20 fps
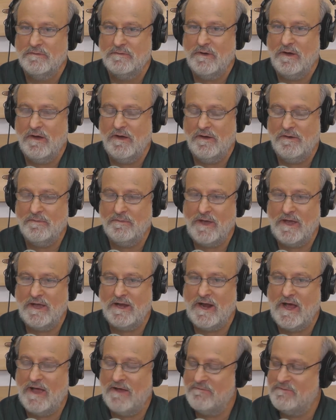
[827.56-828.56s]
"Oh
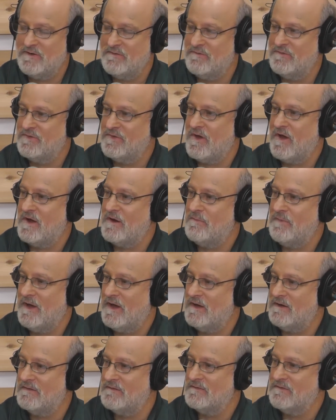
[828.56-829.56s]
man, I haven't even thought
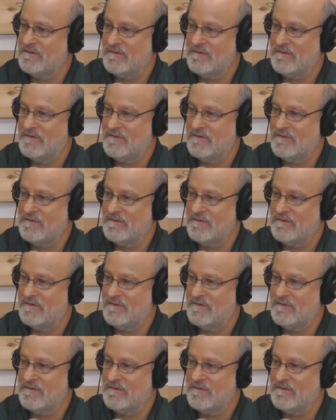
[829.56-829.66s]
about